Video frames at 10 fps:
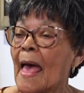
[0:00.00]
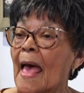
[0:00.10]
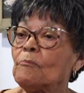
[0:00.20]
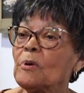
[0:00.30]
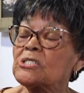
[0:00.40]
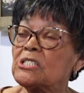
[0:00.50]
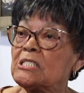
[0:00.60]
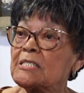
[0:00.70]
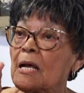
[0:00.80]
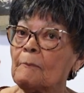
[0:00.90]
And when
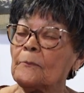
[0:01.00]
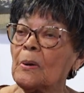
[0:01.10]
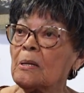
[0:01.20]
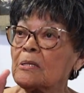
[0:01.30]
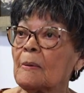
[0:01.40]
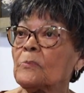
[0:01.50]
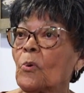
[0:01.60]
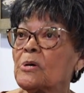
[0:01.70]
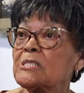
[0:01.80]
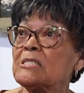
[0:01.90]
she see a bulletin
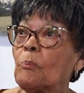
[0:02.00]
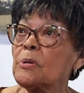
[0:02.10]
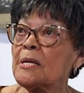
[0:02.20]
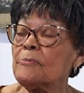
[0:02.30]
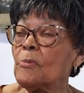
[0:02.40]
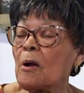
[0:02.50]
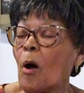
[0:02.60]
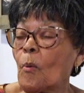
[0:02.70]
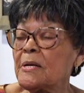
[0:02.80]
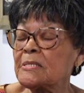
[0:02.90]
board, she would
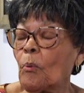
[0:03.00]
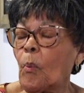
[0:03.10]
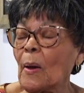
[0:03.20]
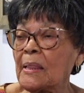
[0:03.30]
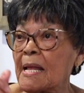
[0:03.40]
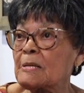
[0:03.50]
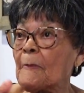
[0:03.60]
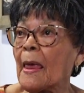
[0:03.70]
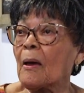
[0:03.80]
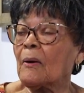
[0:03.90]
always say, what that
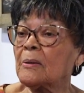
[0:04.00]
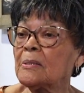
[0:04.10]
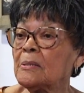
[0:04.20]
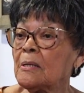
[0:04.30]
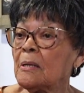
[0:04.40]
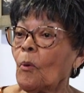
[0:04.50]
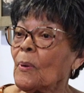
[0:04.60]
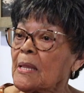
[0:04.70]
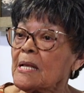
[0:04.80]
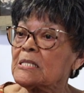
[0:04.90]
spell?
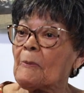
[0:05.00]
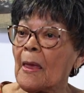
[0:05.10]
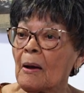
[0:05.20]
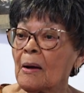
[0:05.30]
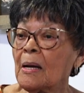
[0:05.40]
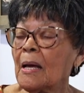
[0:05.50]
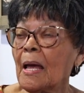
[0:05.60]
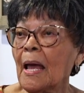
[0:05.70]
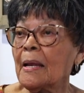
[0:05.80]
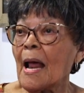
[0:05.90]
What that spell?
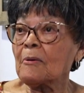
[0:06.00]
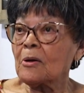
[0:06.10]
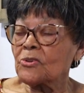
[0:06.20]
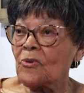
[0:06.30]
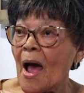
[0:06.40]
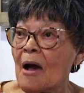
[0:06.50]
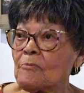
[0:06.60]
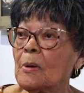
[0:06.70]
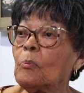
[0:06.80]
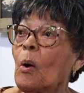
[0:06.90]
And I could
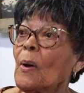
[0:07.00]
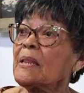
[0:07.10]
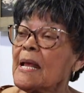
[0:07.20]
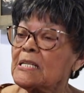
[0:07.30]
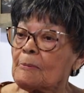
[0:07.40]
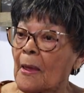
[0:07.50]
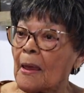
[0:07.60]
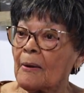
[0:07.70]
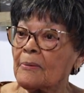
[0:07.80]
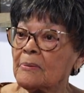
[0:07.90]
drive, but what that
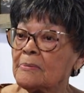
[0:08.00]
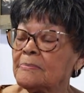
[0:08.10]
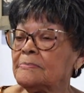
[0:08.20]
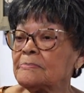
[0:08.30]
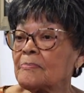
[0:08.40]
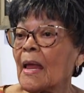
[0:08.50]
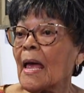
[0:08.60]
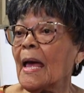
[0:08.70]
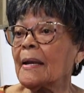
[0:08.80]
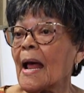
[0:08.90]
spell?
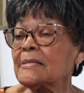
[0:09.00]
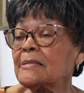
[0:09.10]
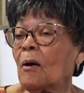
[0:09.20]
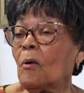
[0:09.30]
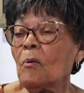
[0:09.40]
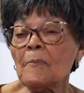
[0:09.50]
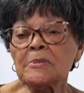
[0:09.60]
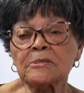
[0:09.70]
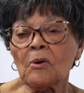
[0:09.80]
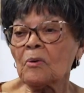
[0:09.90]
And I said, oh, I'll
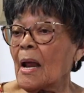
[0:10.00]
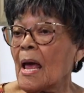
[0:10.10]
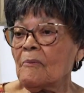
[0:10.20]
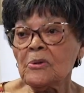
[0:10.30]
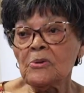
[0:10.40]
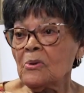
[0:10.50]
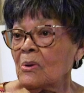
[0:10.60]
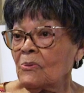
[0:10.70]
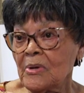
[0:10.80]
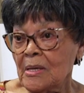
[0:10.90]
be so glad when you
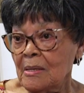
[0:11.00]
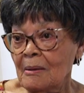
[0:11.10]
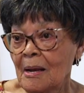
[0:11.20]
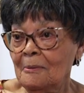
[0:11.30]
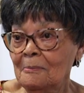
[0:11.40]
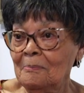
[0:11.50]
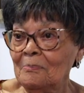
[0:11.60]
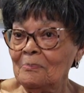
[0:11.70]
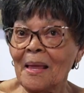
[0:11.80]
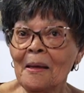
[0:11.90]
can
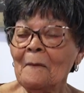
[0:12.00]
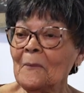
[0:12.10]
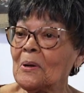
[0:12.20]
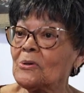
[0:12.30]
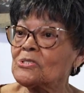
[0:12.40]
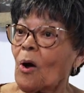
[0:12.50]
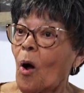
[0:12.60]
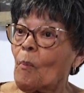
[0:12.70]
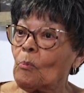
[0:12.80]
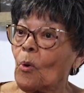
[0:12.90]
read. Because she
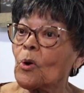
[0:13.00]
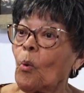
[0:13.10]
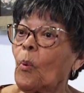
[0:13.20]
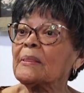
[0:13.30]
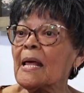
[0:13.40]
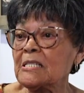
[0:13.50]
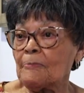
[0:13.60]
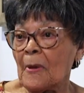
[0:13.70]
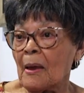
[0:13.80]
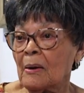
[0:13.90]
always wanted to know what that
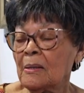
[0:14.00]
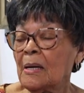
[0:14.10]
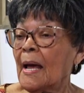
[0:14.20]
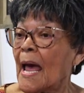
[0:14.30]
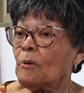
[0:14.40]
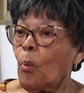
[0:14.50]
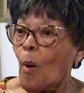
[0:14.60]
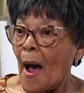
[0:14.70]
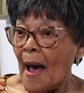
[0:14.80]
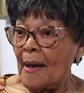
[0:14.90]
spell and
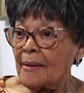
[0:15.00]
why.